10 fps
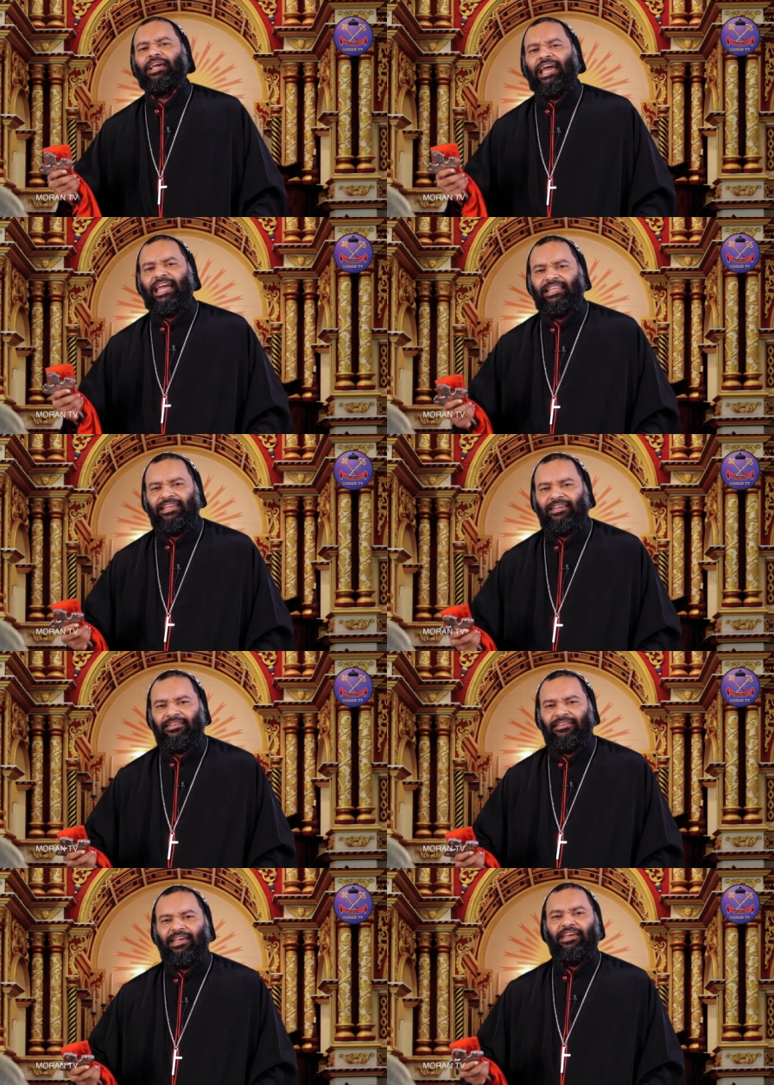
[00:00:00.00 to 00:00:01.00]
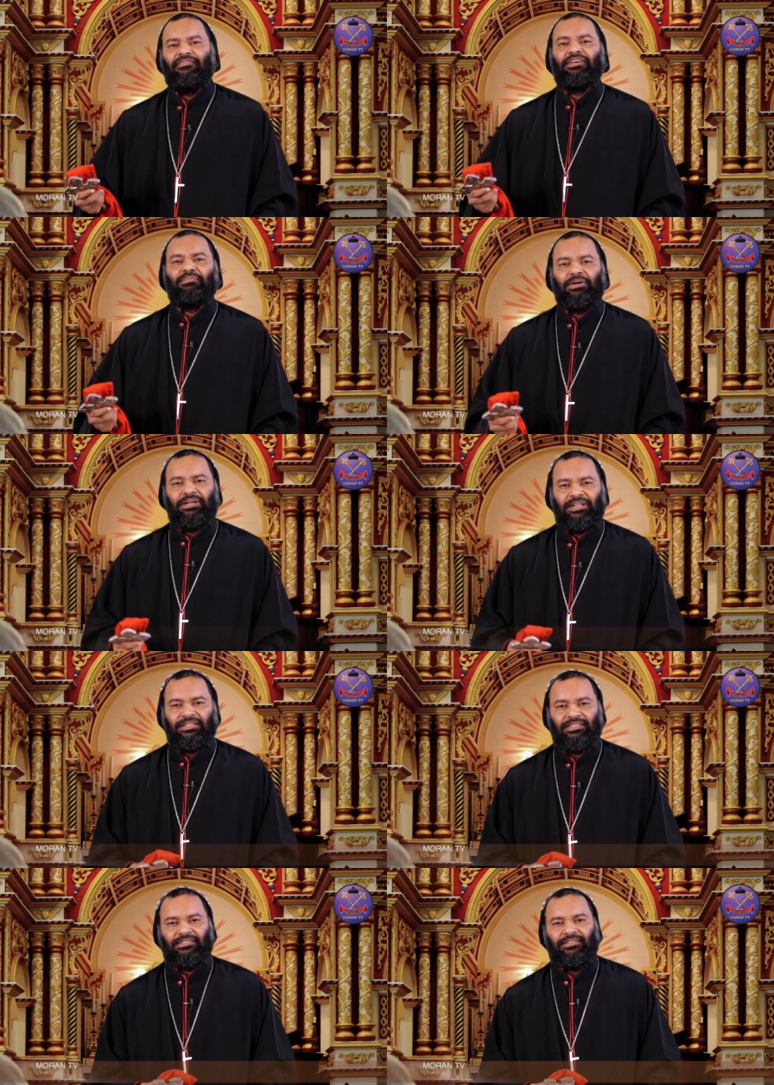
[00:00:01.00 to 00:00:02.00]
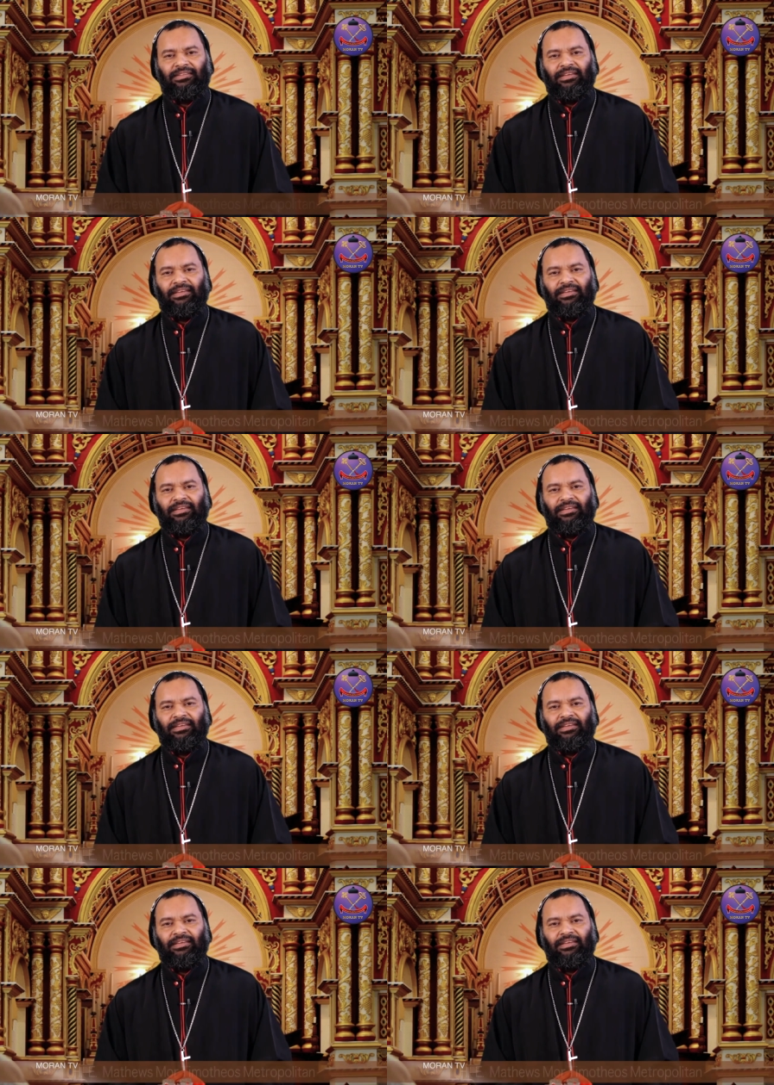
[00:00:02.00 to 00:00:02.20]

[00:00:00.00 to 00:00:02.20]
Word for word: carrying heavy burdens.